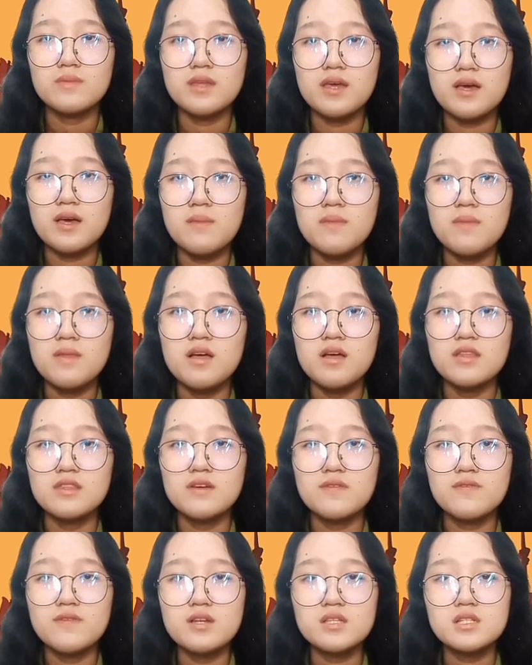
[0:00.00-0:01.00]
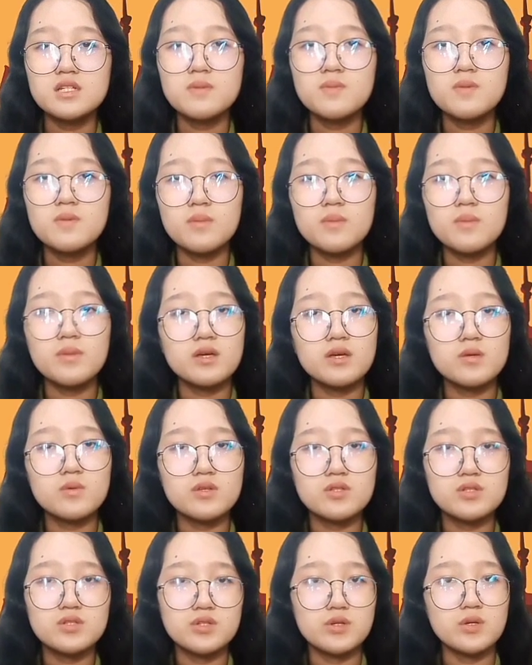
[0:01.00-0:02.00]
them, the First Republic
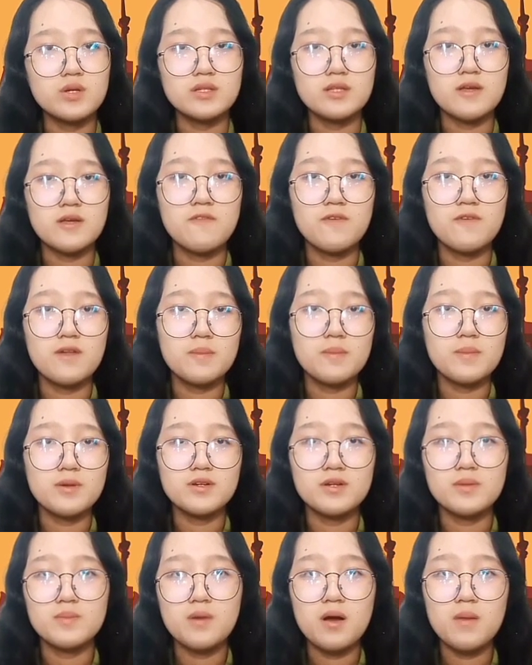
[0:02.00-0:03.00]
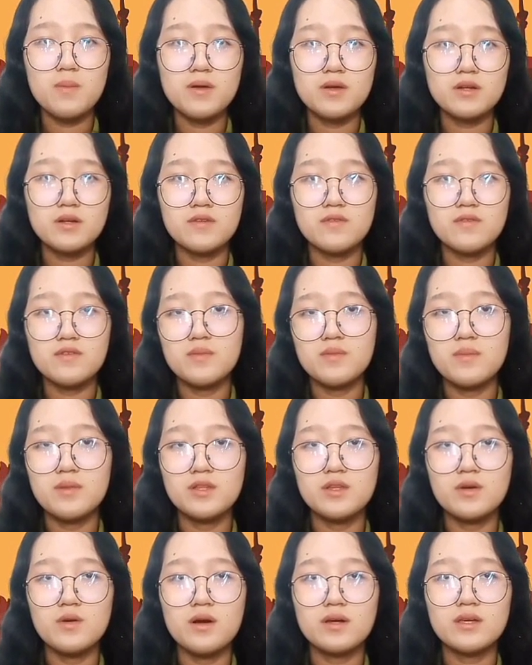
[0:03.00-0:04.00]
was during the Philippine Republic of
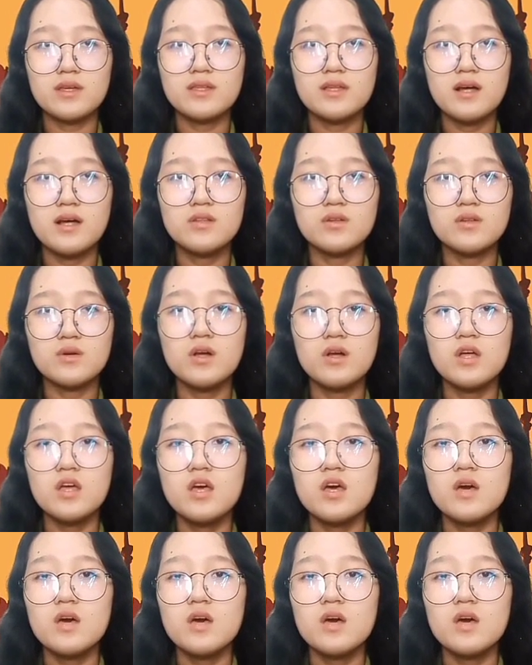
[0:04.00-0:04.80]
Emilio Aguinaldo